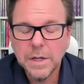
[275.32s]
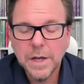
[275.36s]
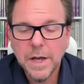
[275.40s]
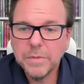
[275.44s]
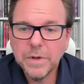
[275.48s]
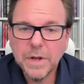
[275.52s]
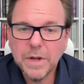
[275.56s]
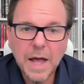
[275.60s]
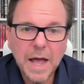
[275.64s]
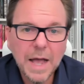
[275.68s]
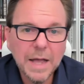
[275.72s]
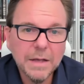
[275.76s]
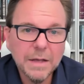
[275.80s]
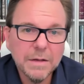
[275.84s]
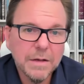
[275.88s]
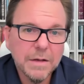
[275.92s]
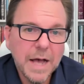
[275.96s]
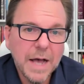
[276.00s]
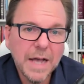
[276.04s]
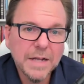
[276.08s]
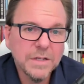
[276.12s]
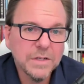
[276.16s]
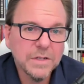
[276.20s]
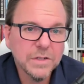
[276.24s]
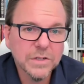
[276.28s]
But
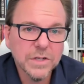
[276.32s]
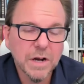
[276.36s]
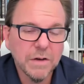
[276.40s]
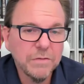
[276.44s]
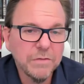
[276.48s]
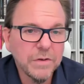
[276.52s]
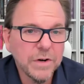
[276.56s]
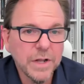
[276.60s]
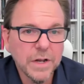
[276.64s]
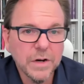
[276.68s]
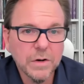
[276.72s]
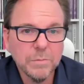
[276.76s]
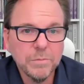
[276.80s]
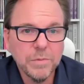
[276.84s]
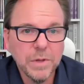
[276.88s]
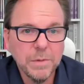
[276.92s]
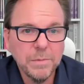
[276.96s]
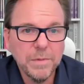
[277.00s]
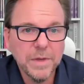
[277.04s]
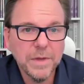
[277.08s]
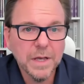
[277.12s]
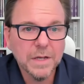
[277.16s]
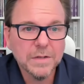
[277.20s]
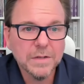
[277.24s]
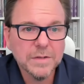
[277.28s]
I discovered NLP
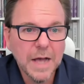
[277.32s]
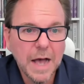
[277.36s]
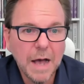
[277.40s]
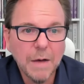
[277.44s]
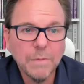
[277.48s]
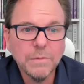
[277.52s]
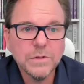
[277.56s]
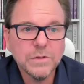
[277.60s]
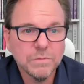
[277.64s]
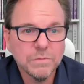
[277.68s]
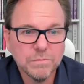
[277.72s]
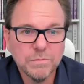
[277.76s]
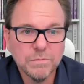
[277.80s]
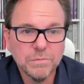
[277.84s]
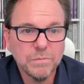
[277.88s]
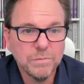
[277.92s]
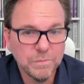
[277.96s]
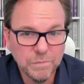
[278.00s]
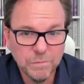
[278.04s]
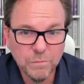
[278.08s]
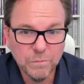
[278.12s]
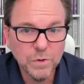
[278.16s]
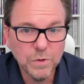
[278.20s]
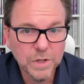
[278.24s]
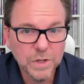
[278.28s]
because I was
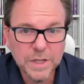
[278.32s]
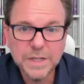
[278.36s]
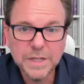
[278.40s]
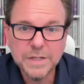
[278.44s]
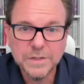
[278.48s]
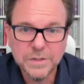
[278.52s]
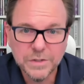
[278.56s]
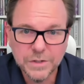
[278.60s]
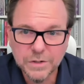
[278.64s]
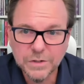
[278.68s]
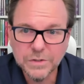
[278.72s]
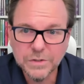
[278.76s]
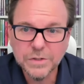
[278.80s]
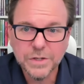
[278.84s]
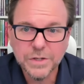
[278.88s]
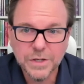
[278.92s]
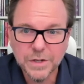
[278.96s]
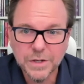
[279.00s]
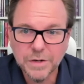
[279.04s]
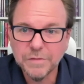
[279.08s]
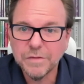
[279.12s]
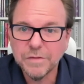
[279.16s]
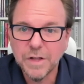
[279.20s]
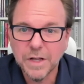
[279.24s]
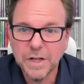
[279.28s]
really seriously
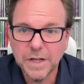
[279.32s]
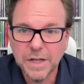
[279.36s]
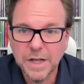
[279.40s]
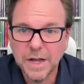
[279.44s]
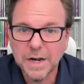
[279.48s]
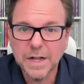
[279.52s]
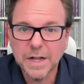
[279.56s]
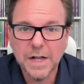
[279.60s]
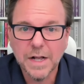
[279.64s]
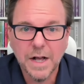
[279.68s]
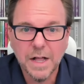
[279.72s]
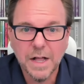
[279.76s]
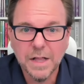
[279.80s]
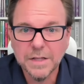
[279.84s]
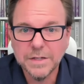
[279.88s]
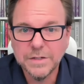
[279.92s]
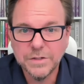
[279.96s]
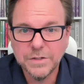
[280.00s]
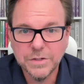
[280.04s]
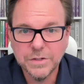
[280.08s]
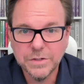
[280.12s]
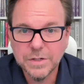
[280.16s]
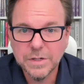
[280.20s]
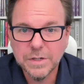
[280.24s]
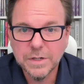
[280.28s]
going to flunk out of
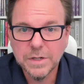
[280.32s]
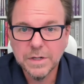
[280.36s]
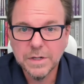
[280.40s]
college.